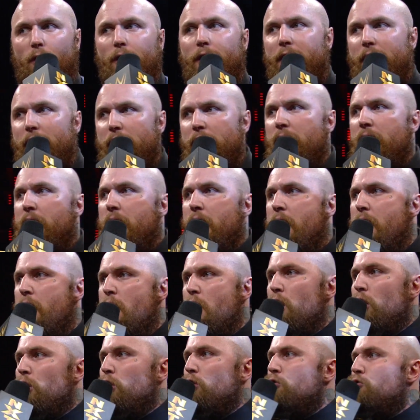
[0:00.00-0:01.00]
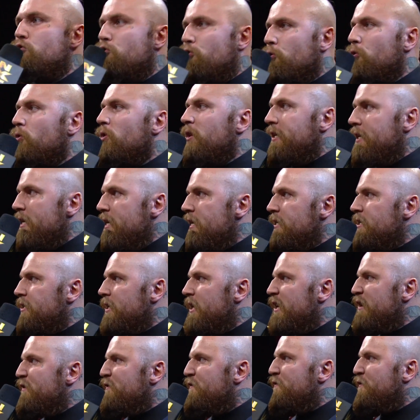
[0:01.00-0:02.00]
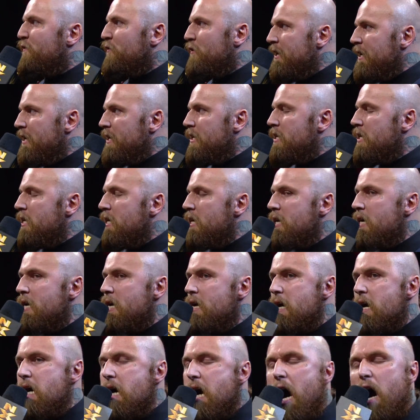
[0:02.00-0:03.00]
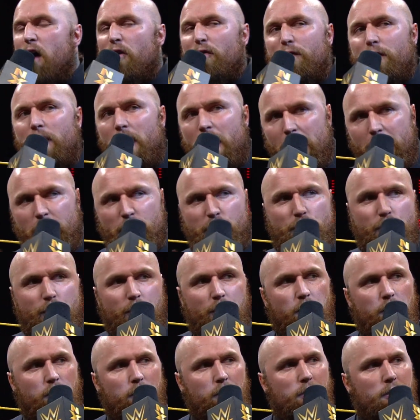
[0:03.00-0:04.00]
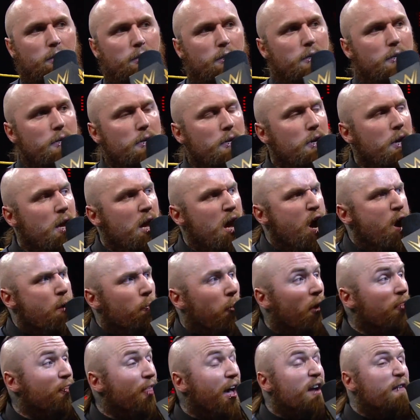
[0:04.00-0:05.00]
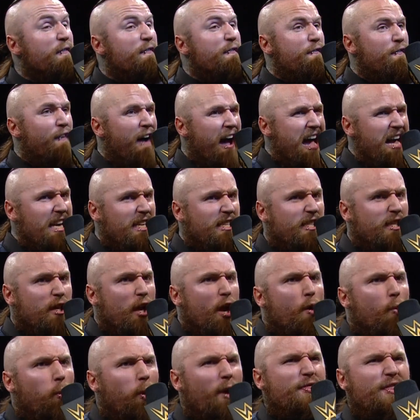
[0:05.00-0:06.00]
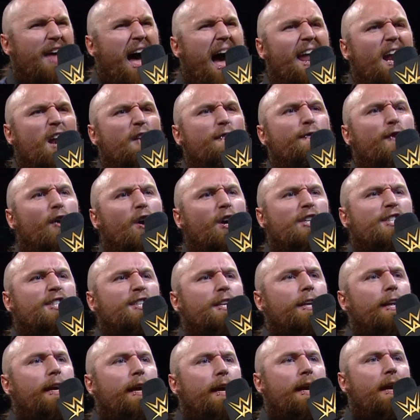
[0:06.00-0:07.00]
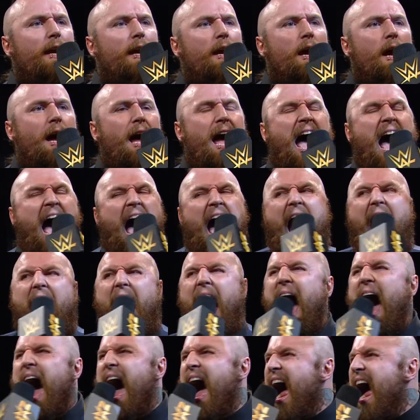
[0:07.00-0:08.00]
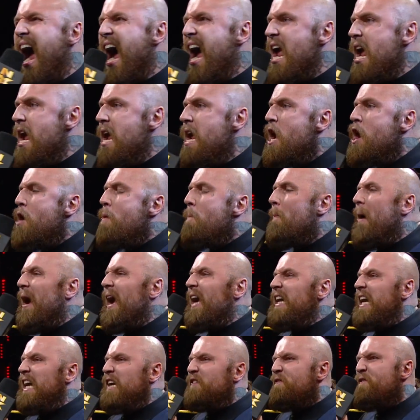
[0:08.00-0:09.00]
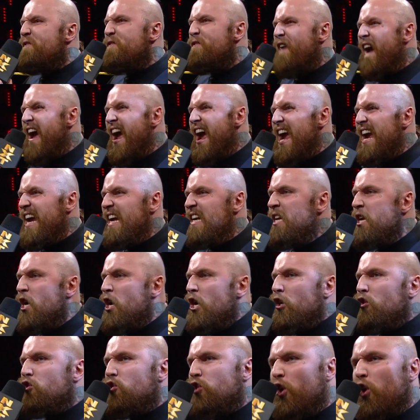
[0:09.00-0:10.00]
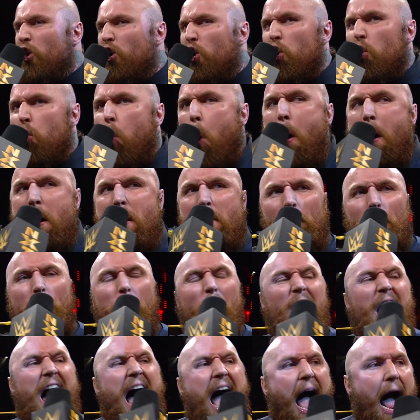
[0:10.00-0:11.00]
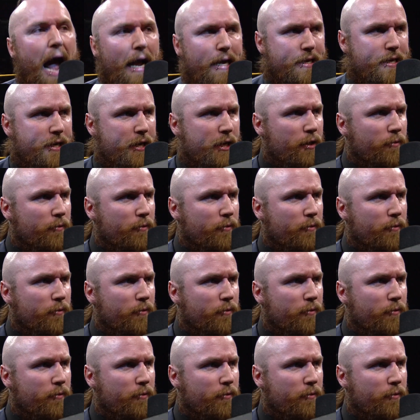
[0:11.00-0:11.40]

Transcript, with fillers: He truly is a freak of nature. But then faced with that adversity, I made it fade to black.